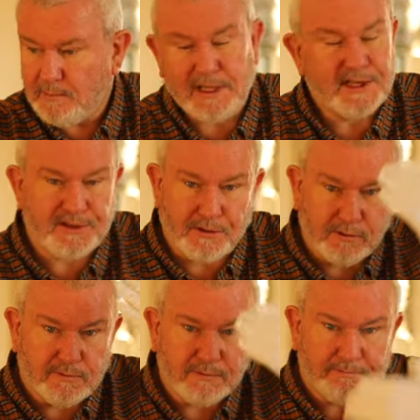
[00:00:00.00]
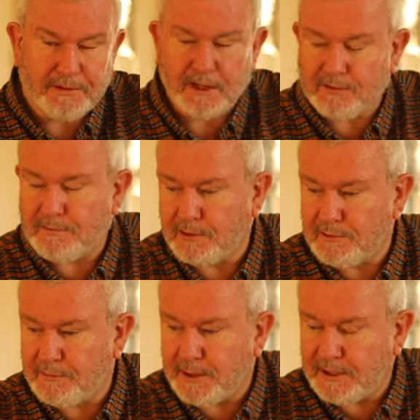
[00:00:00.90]
blasted over on the front of
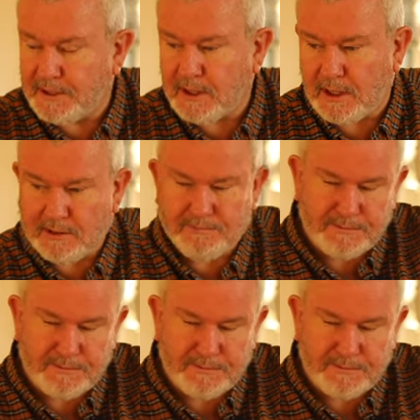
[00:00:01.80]
a building.